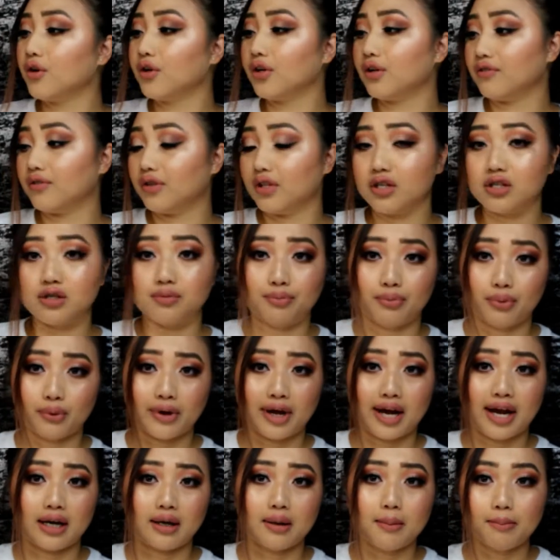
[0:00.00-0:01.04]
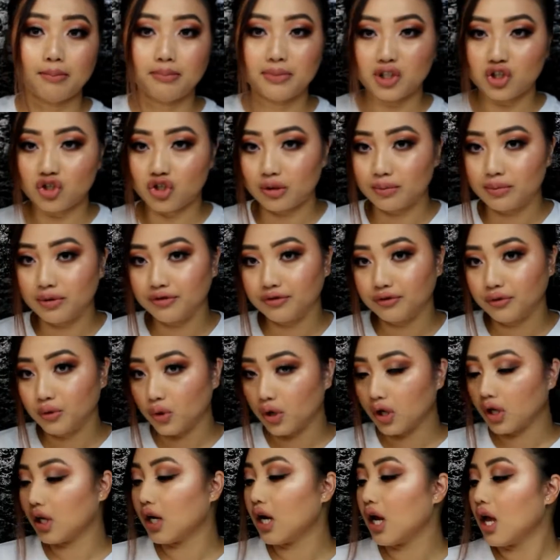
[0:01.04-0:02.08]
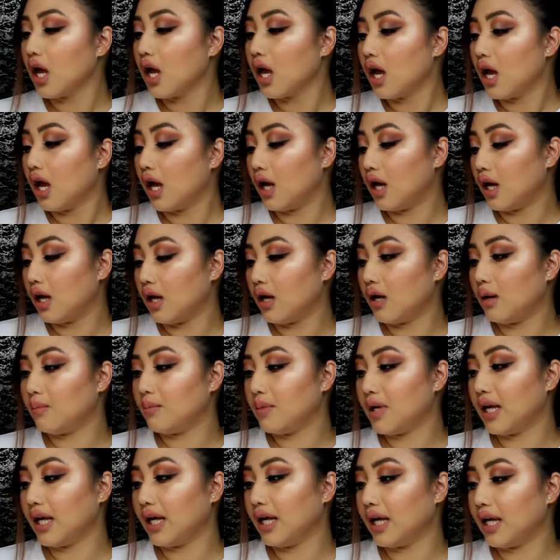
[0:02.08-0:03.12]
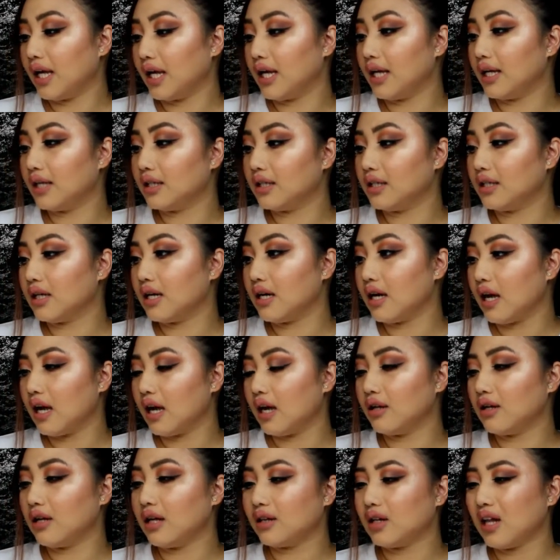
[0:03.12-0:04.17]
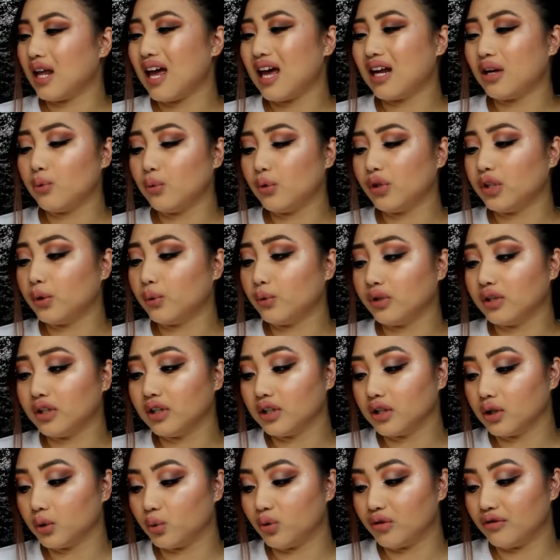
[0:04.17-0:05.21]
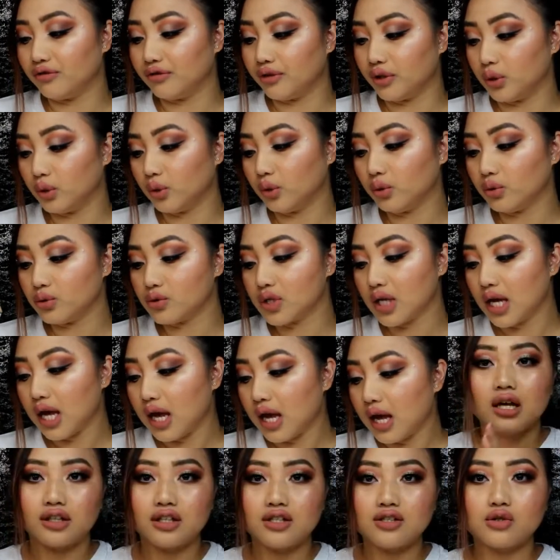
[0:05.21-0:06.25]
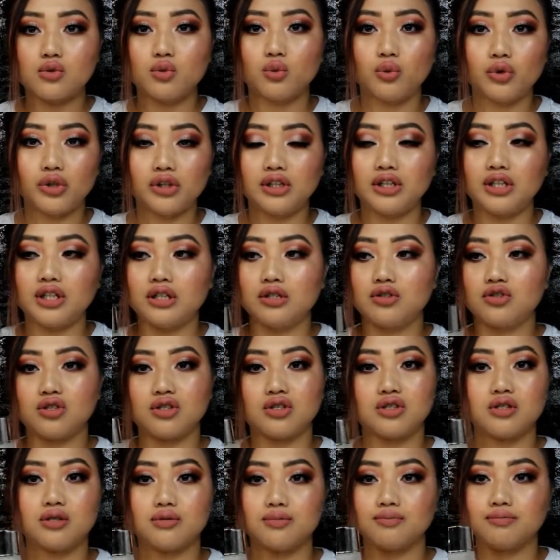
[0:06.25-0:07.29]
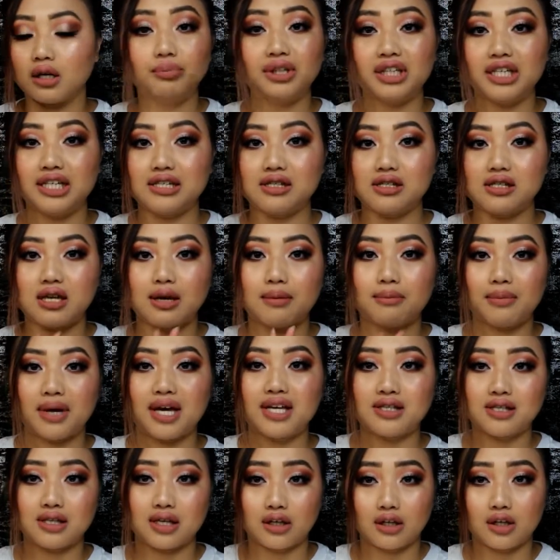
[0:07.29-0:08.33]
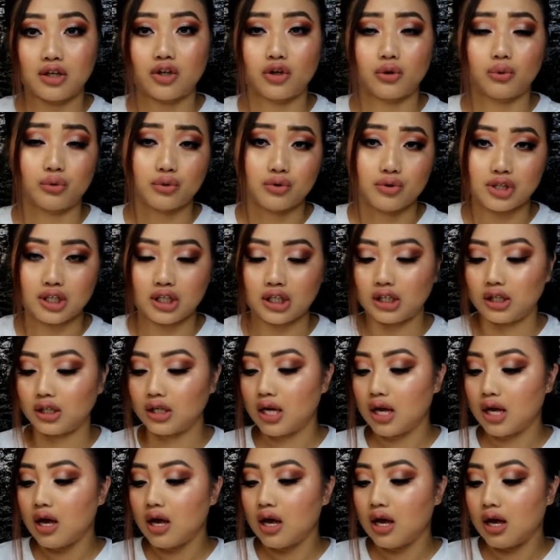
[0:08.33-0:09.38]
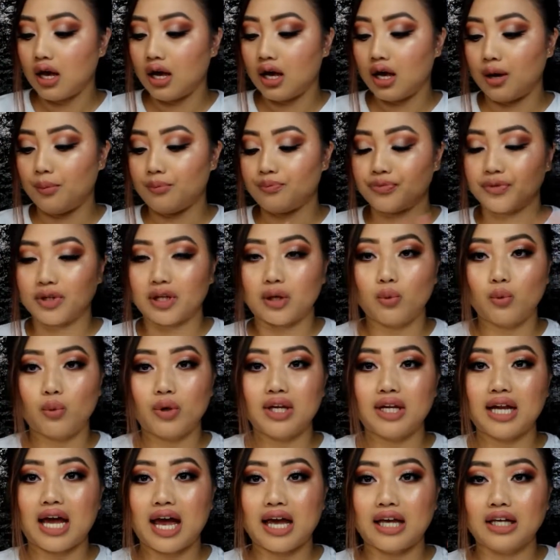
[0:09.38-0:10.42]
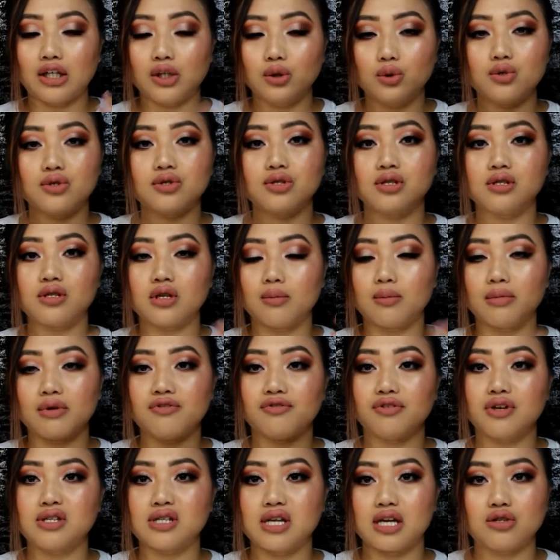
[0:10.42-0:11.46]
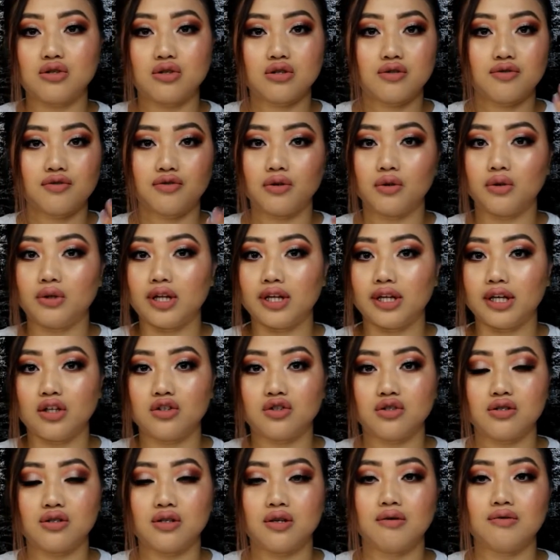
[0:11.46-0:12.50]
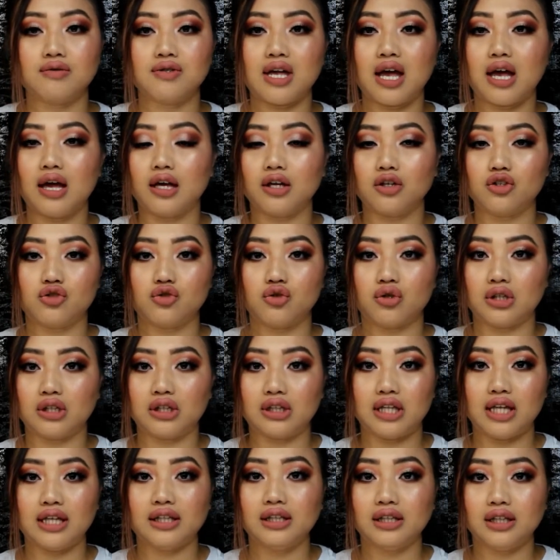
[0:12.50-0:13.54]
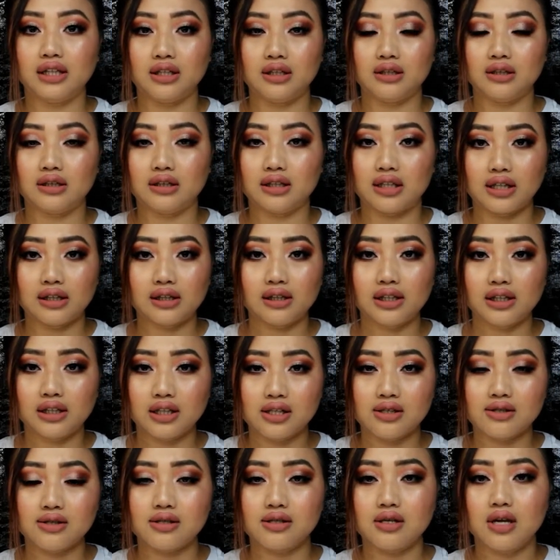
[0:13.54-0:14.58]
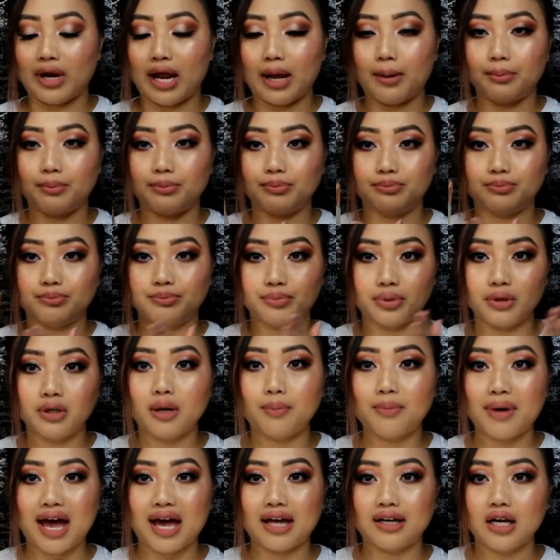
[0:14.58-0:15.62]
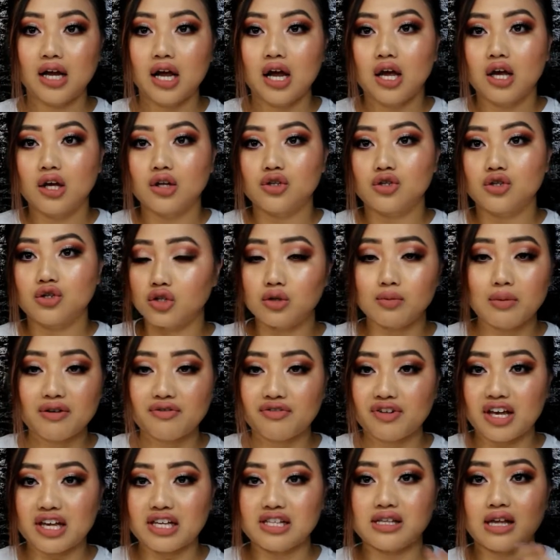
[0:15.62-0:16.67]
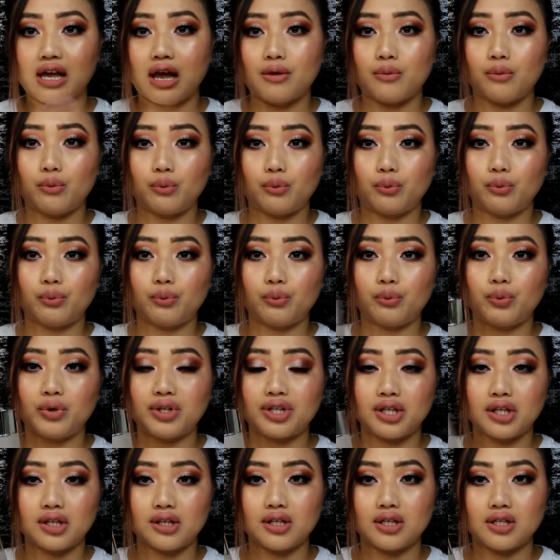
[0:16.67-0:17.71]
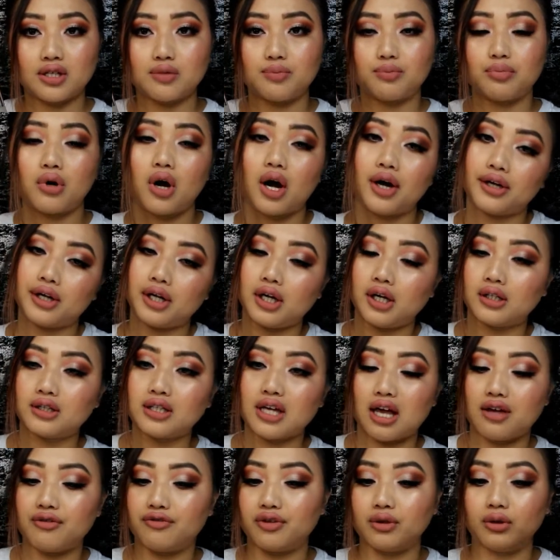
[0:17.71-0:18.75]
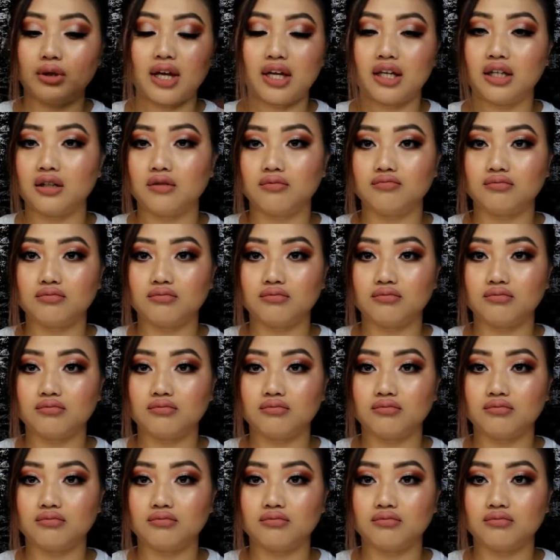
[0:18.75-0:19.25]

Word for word: heard of this brand Missha before, um, and uh, and they had really really good reviews. This really just completes my skincare routine. Um, when I use this on my face, I just feel like it just gives that extra cleanli cleanliness. When I put a pad to my face with this product, I feel like